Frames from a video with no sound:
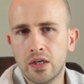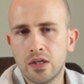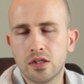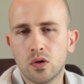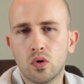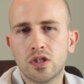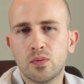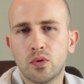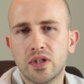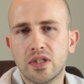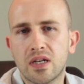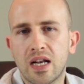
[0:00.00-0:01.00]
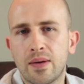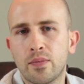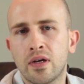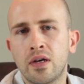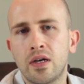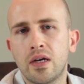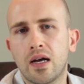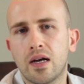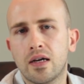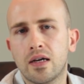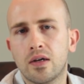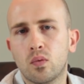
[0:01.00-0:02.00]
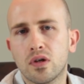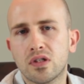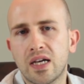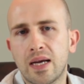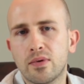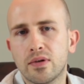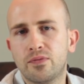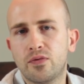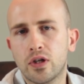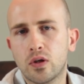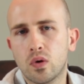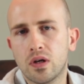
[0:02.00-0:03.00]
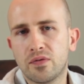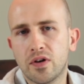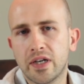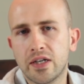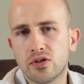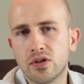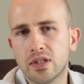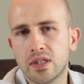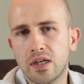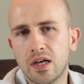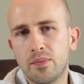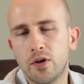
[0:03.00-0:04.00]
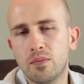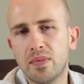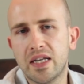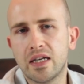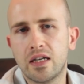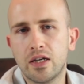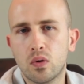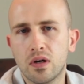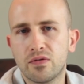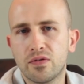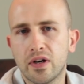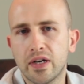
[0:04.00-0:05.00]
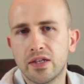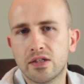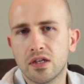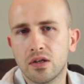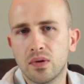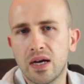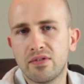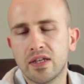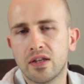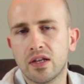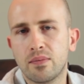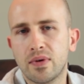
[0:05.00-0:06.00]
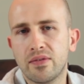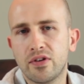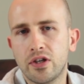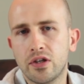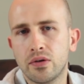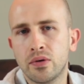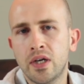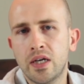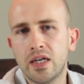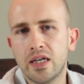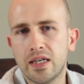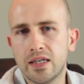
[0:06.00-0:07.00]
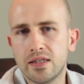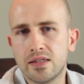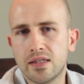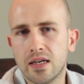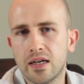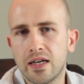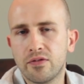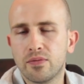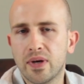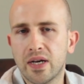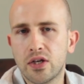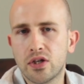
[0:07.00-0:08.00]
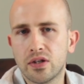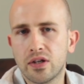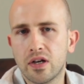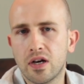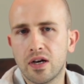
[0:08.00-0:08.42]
So one small disclaimer, whilst I am a fully qualified instructor, I'm not medically qualified, so everything that I'm giving you is information that